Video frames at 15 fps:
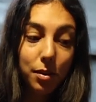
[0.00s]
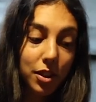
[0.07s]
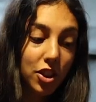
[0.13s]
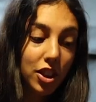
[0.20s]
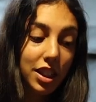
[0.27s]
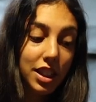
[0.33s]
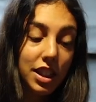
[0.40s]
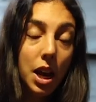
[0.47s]

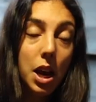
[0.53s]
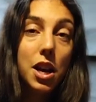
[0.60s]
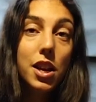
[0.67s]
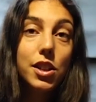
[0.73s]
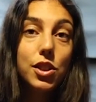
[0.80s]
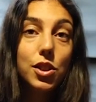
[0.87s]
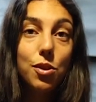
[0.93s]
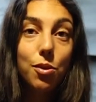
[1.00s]
which is
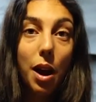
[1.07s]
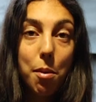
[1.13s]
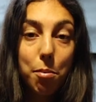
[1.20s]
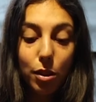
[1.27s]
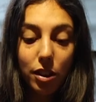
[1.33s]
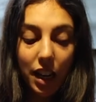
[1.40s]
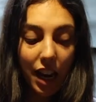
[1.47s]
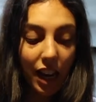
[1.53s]

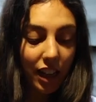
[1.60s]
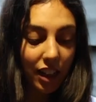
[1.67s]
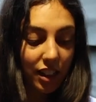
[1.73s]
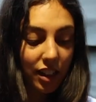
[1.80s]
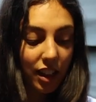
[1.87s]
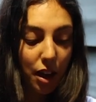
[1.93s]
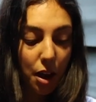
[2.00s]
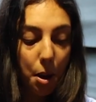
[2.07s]
scrambled
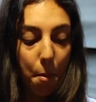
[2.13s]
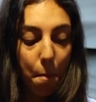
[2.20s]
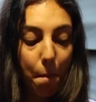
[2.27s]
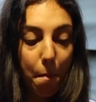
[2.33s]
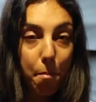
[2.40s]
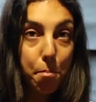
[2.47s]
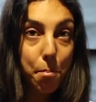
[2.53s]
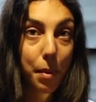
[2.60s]
eggs,
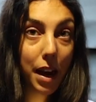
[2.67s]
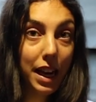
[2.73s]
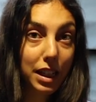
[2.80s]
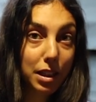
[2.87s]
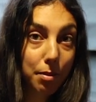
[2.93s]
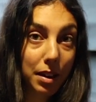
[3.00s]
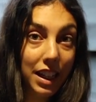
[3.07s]
baked